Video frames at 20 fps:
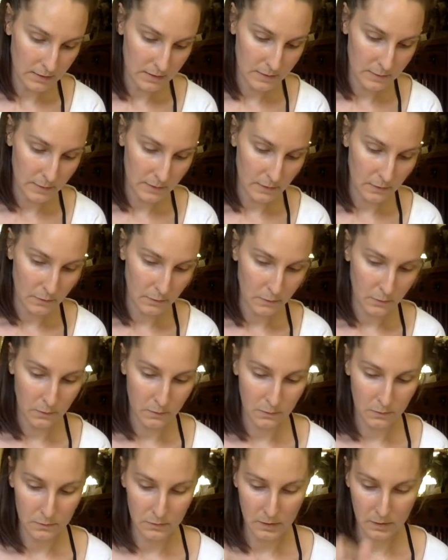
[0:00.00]
I spent a
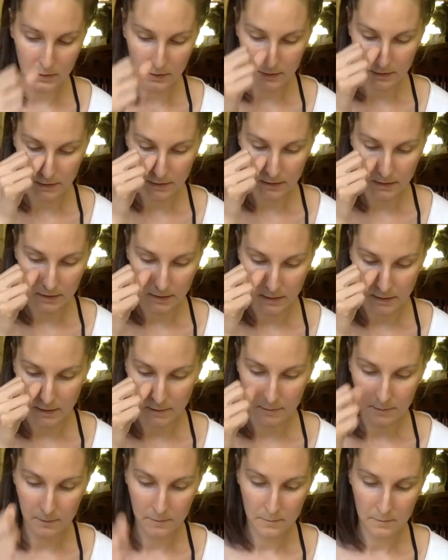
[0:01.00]
whole year
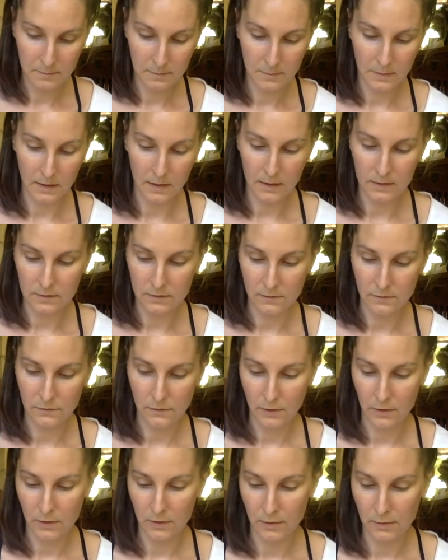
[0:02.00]
as a
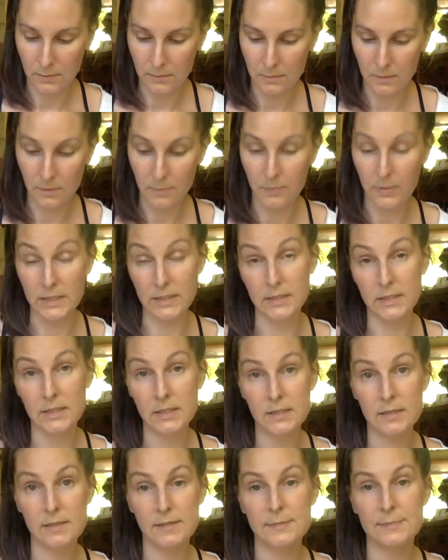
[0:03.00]
farm
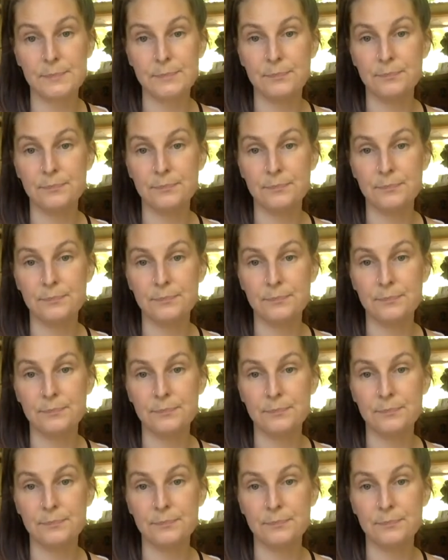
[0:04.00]
apprentice,